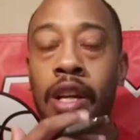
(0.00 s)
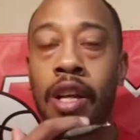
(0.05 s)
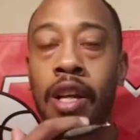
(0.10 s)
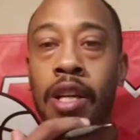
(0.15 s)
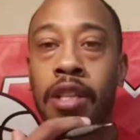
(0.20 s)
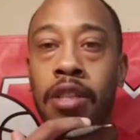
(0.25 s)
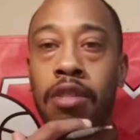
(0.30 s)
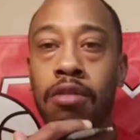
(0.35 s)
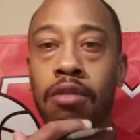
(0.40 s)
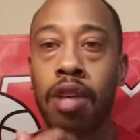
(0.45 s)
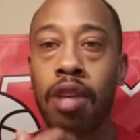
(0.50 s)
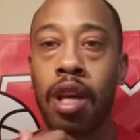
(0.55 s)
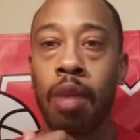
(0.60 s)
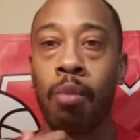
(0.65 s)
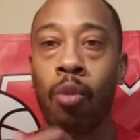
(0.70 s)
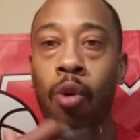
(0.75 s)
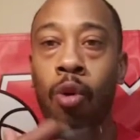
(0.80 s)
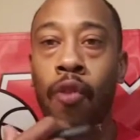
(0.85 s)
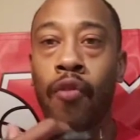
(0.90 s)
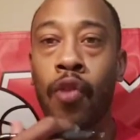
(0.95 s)
to get
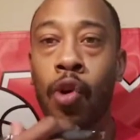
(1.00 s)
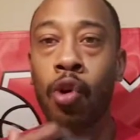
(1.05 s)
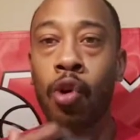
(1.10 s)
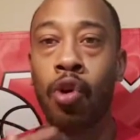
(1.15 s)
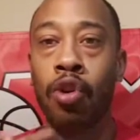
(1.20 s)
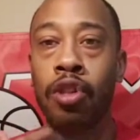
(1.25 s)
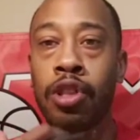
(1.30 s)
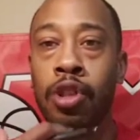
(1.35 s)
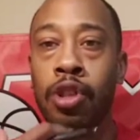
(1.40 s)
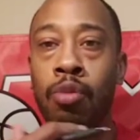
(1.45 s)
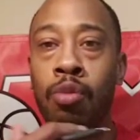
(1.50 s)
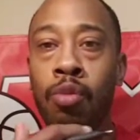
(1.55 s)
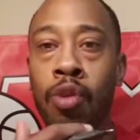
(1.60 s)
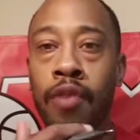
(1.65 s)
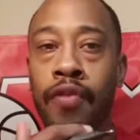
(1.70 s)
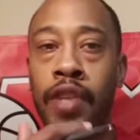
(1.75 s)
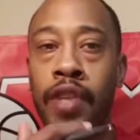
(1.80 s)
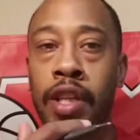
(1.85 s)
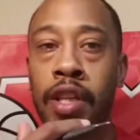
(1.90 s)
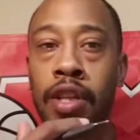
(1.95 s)
more vocal and do more
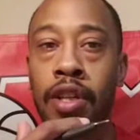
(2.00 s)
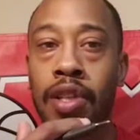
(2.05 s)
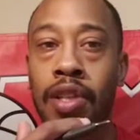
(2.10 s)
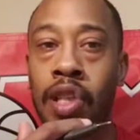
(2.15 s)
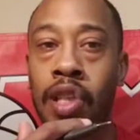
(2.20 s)
videos.